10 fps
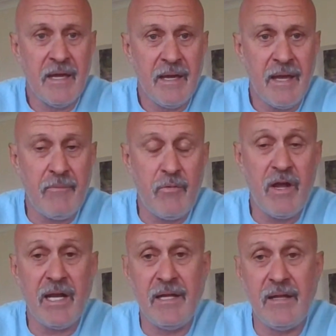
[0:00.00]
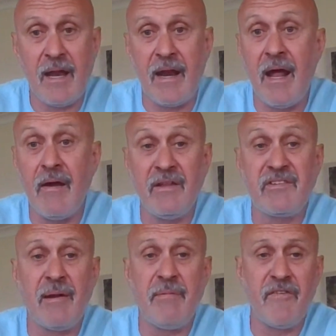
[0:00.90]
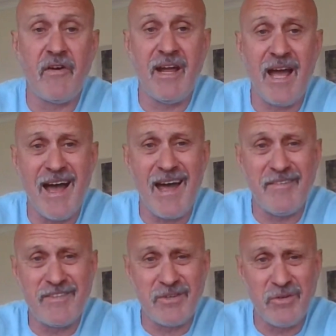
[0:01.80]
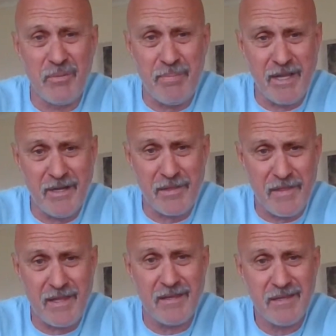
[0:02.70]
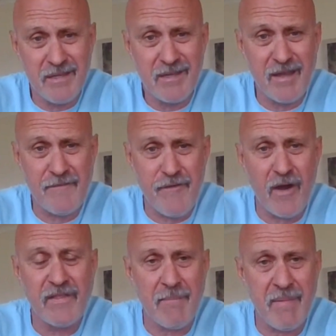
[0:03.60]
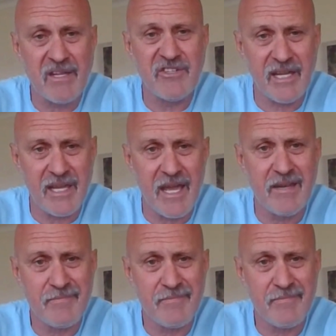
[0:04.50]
it really, I don't know, it's going to be very hard to repeat, I think, and find that magic again.